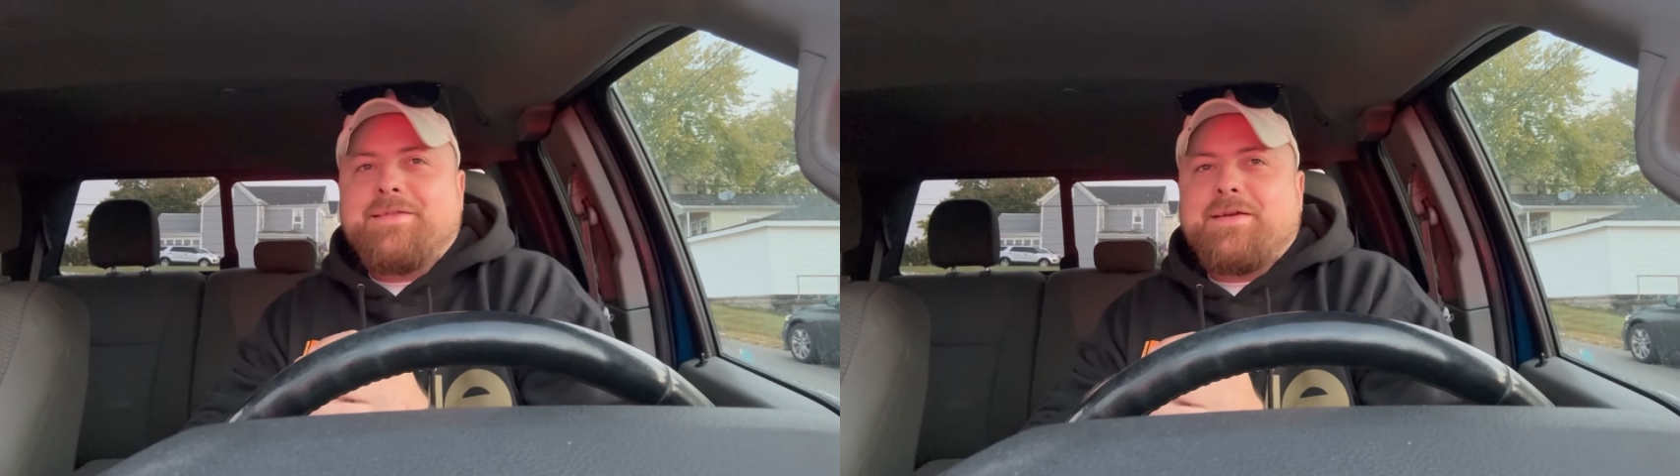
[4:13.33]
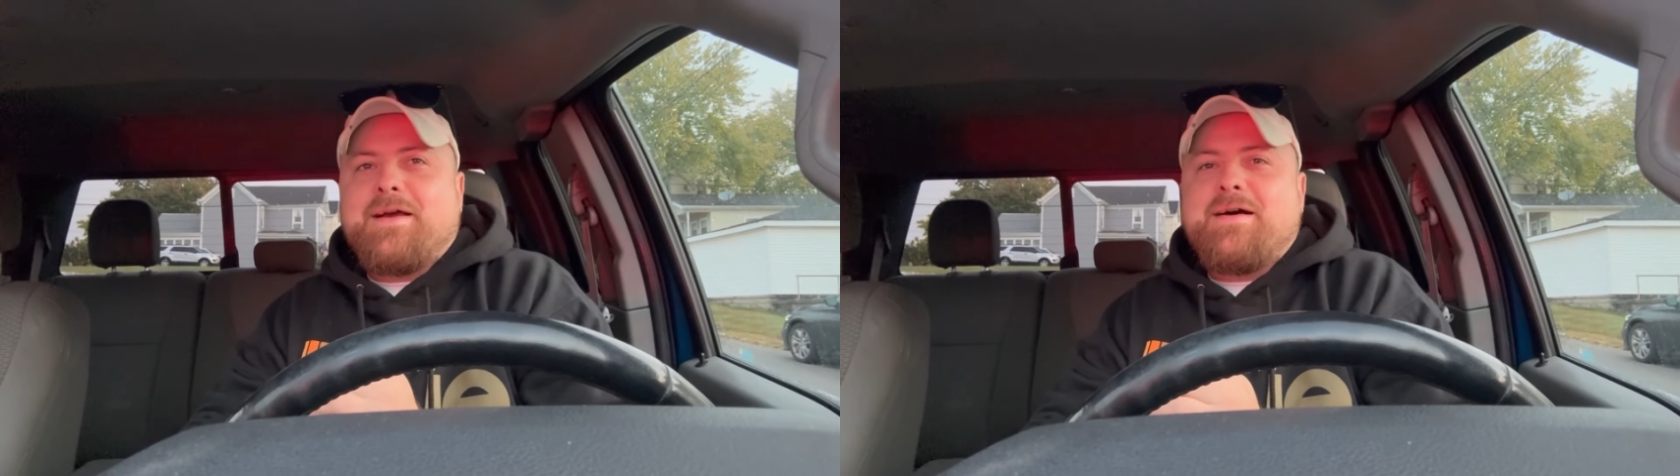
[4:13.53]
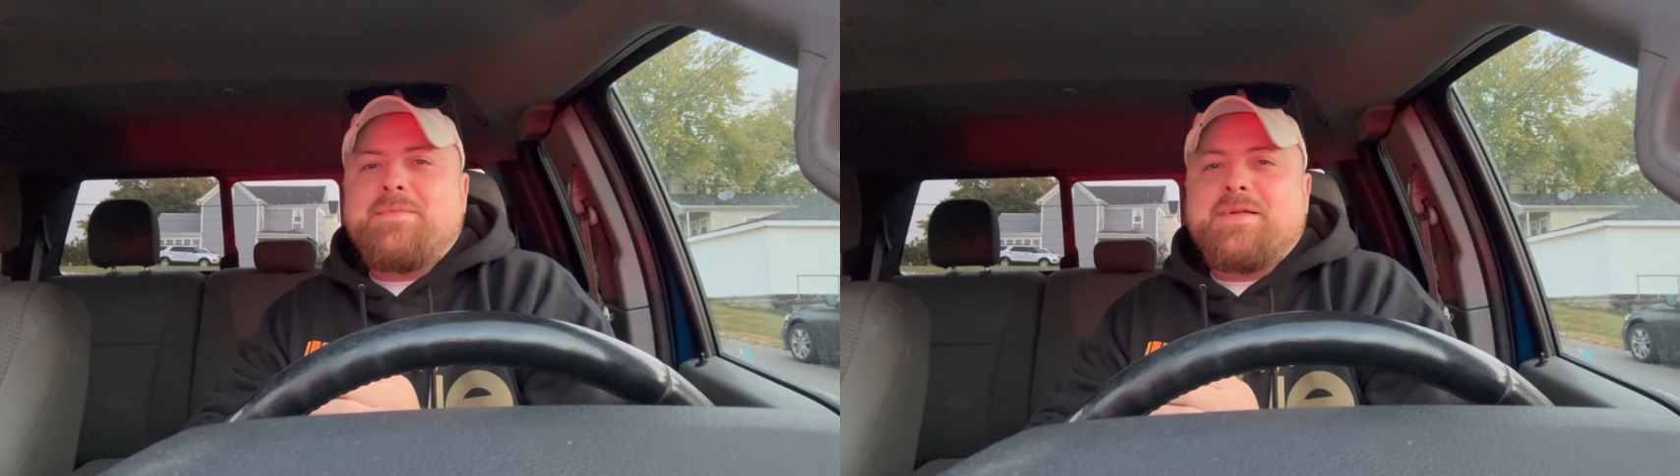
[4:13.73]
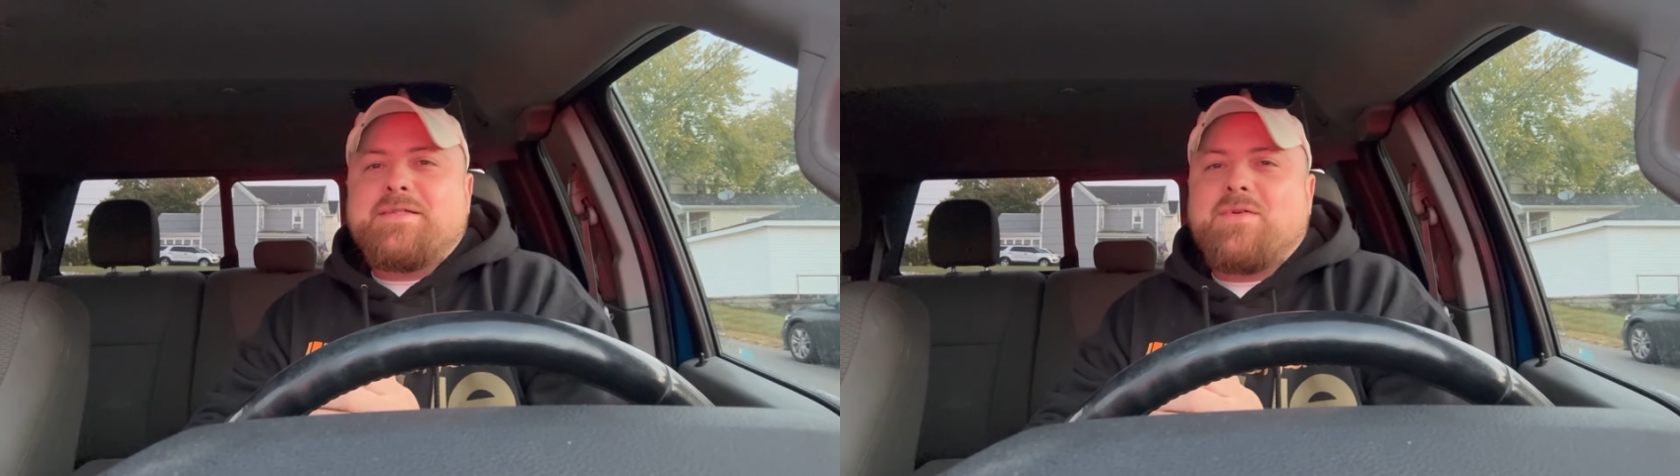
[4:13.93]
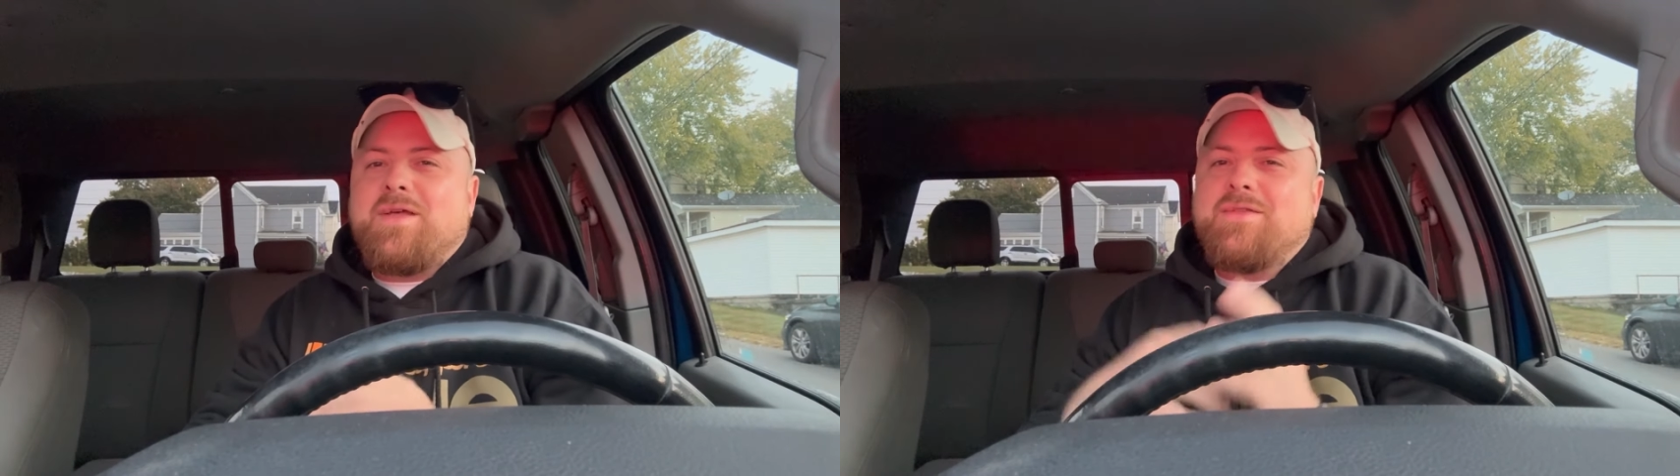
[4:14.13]
the comments
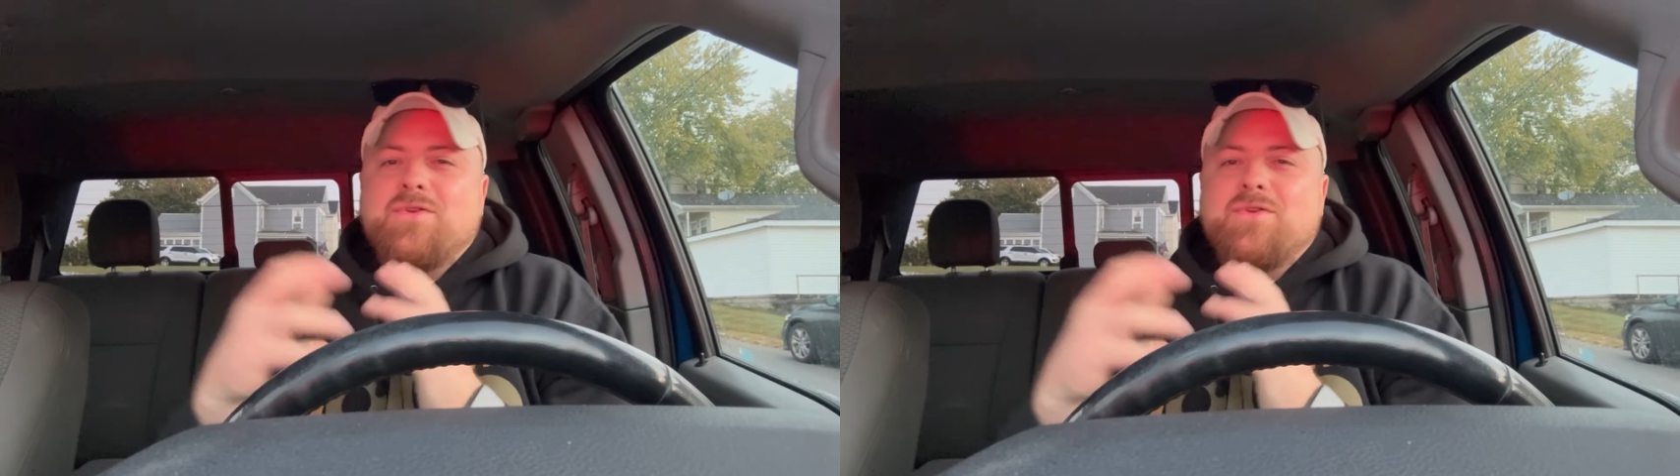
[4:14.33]
that were like,